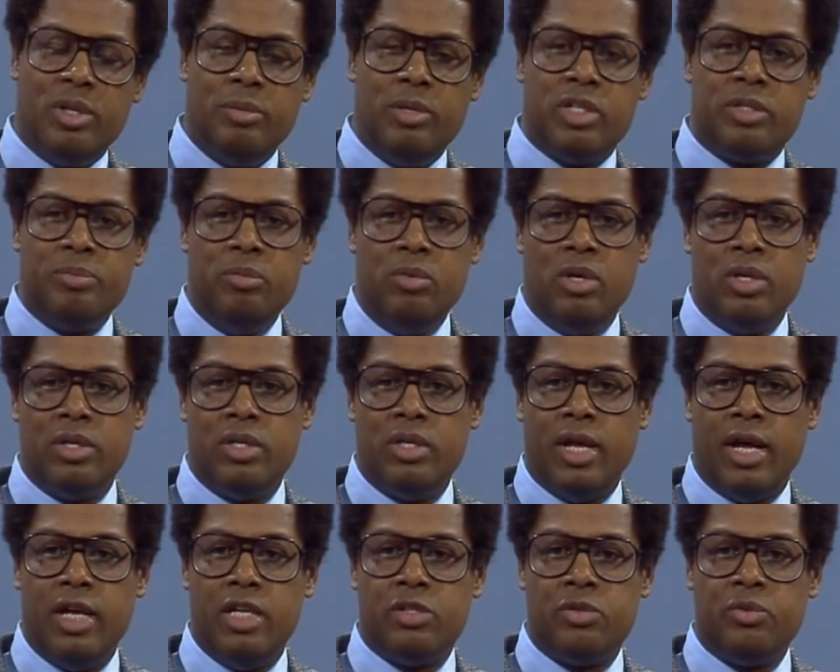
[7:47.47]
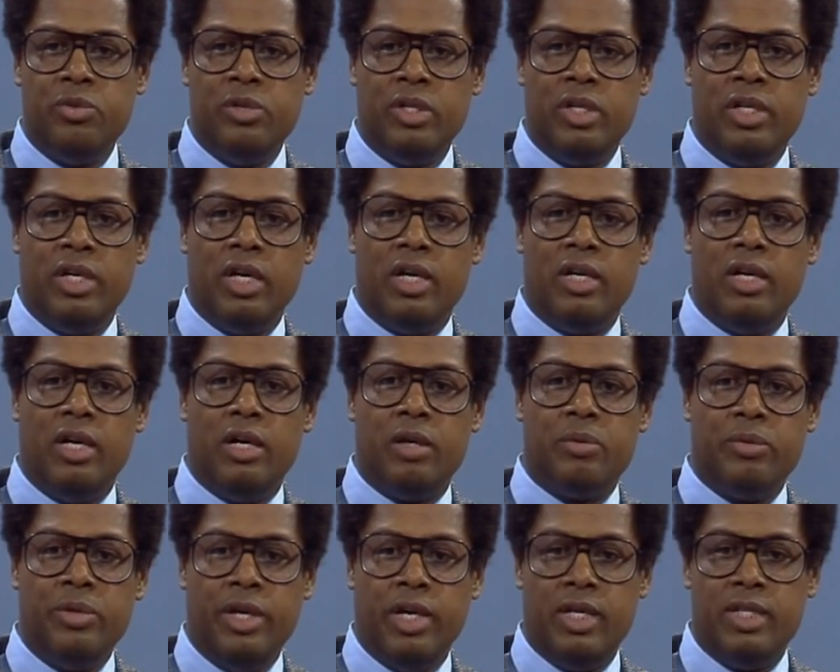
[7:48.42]
than that. It's really a
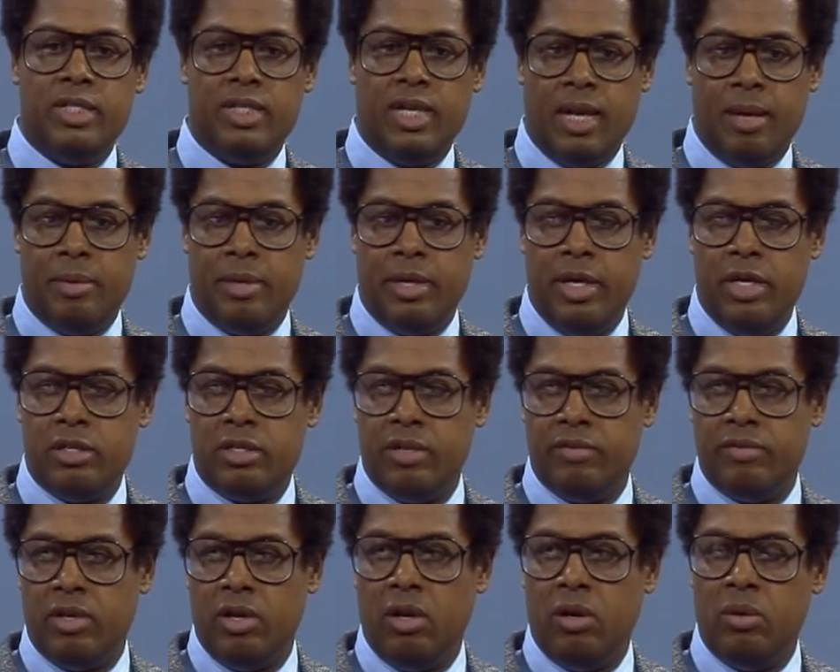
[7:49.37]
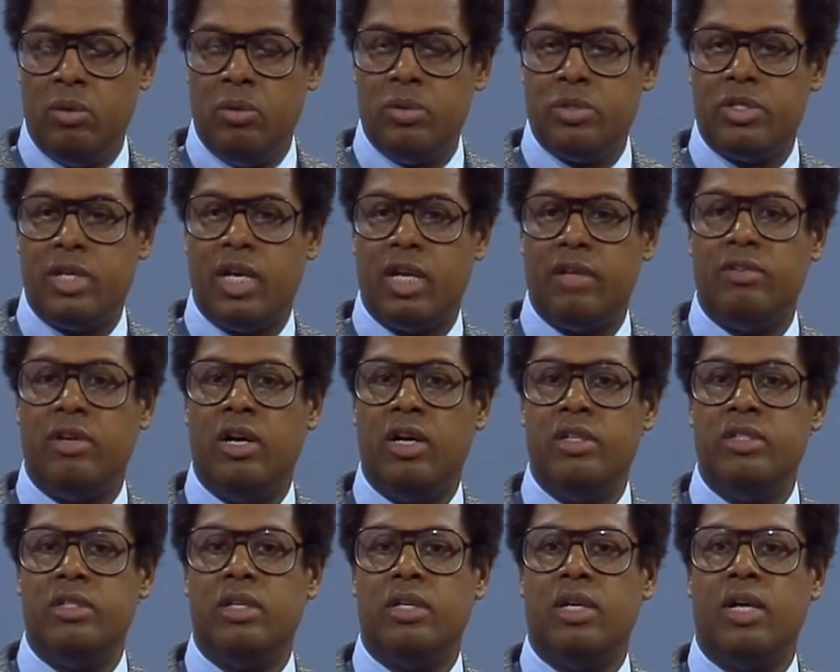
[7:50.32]
re-examination of the whole set of
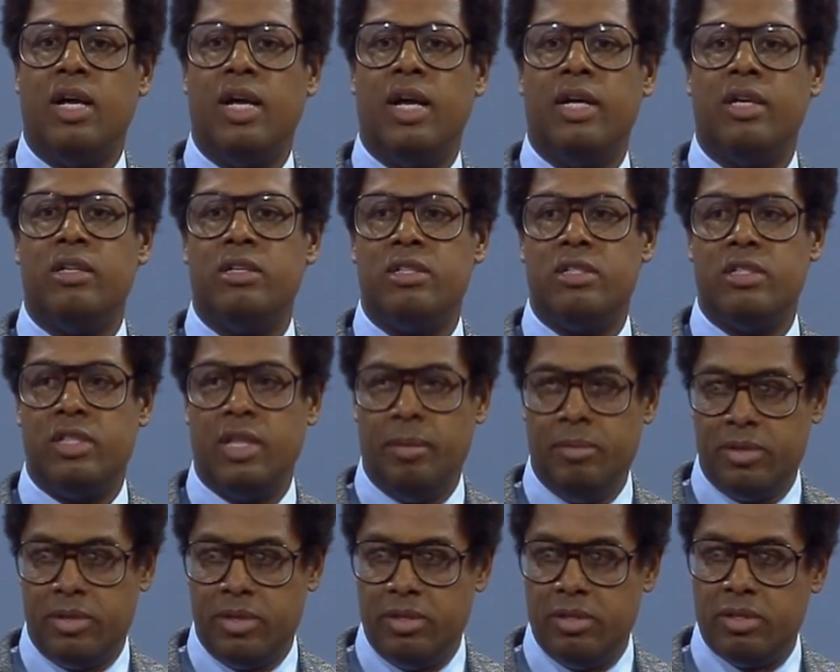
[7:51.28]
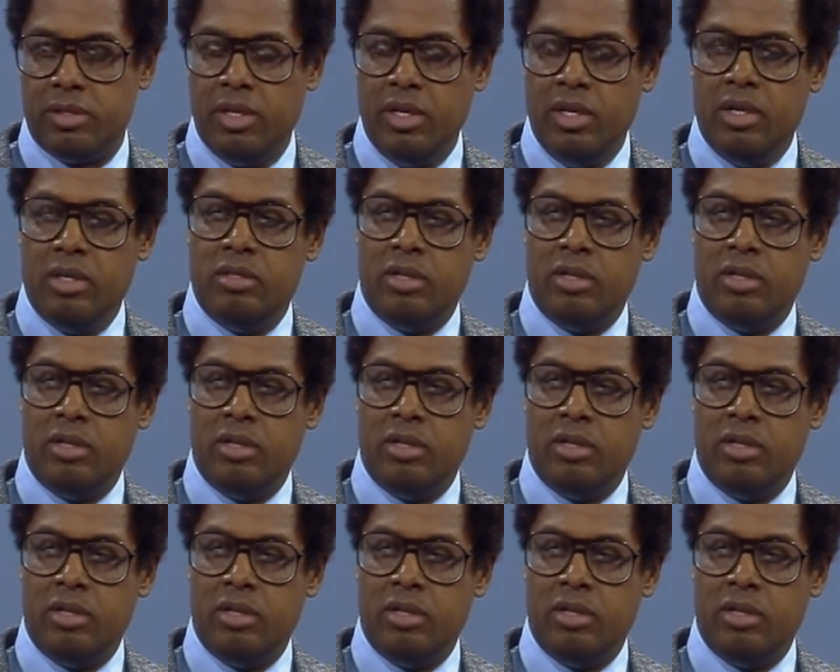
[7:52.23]
underlying assumptions,